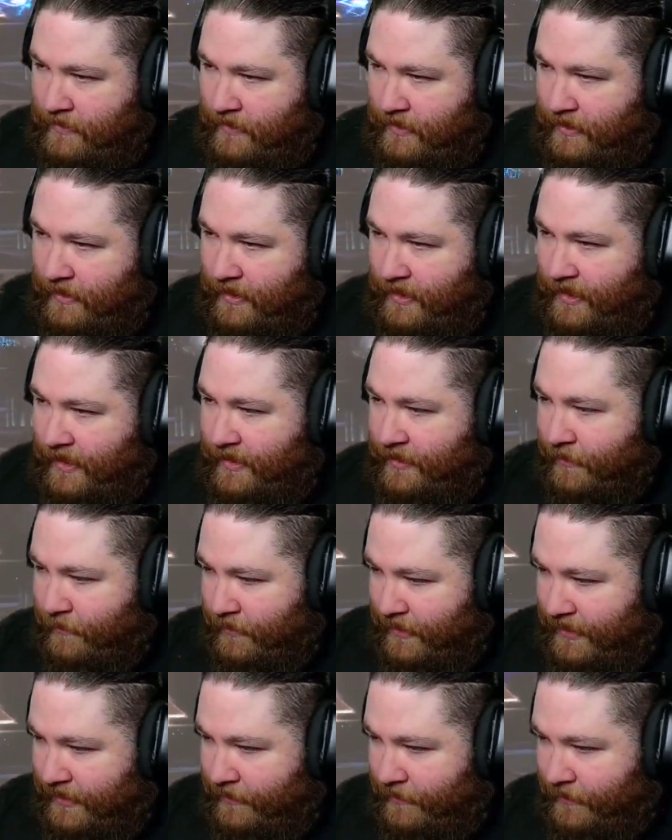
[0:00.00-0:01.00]

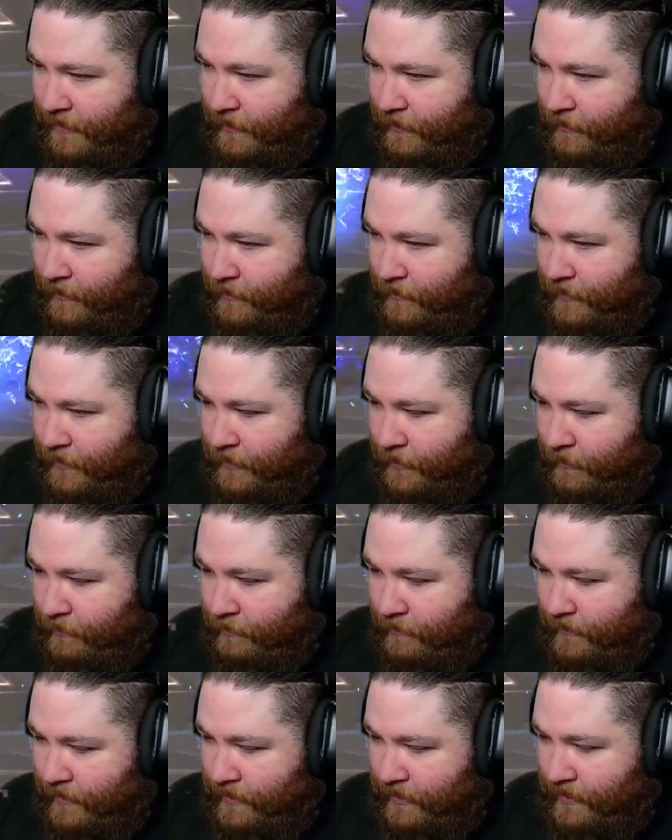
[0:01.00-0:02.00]
I don't know
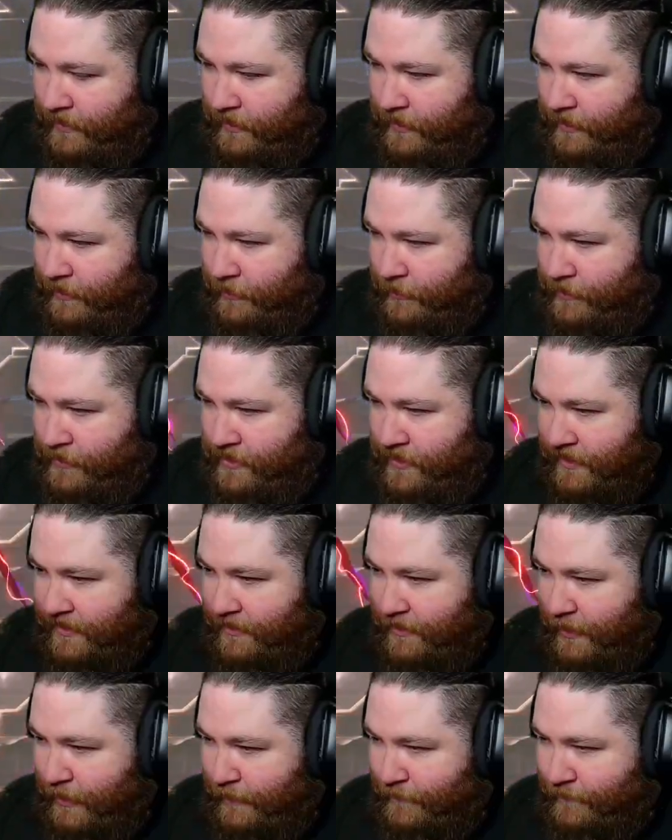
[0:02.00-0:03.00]
who
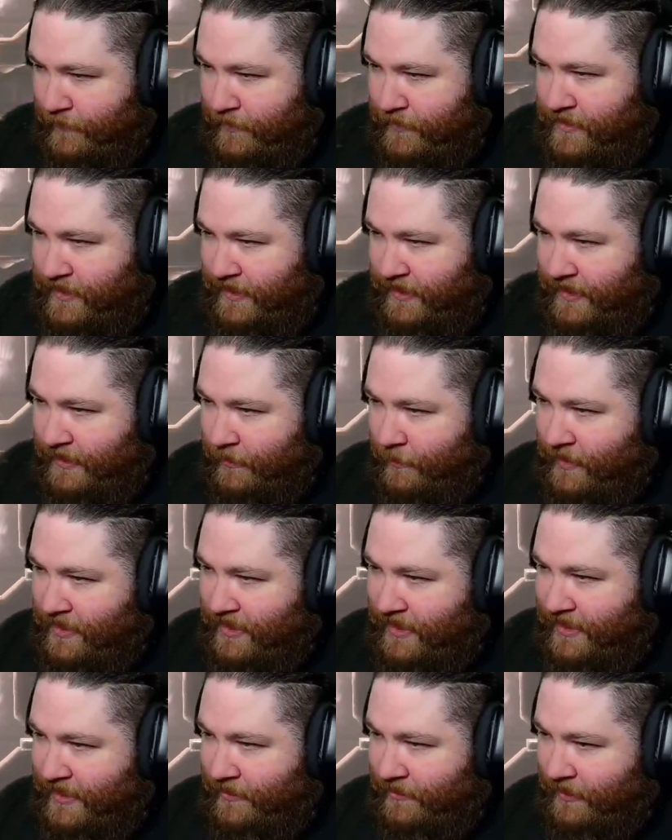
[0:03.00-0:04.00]
signed off on taking
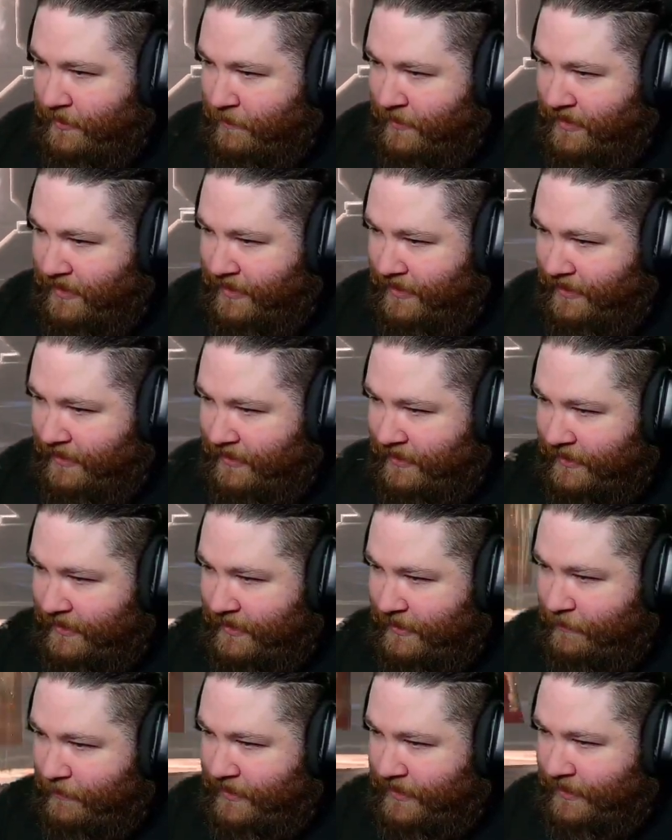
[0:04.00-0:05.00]
away a healing mechanic in a
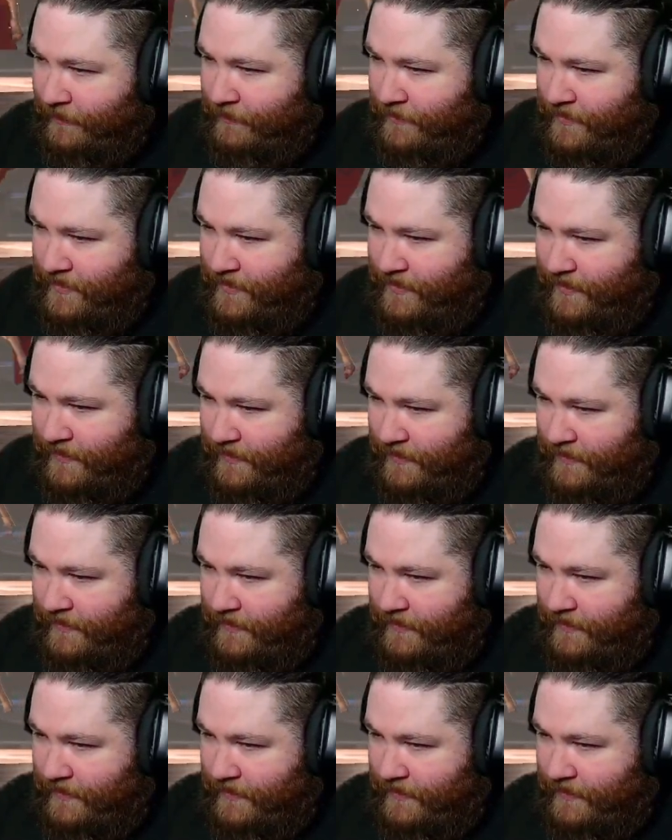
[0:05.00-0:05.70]
game, but that was